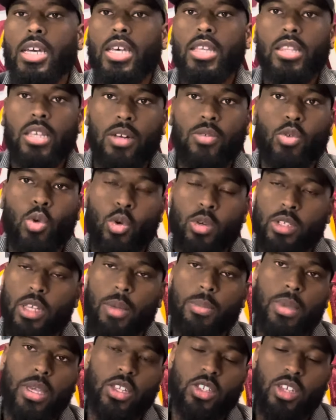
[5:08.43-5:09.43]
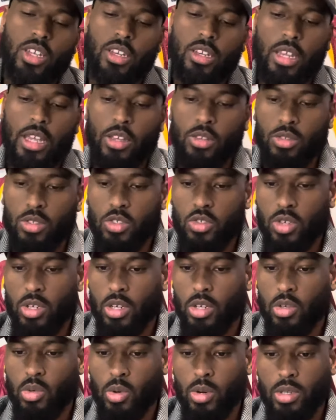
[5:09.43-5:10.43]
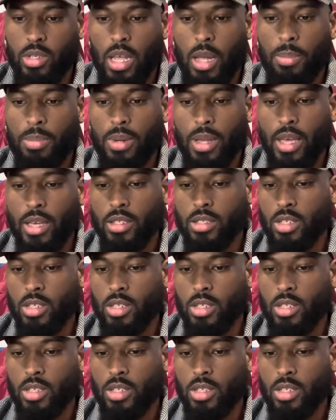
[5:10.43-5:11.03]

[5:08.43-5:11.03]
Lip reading: then of course that means Jayden Daniels is trending towards not playing.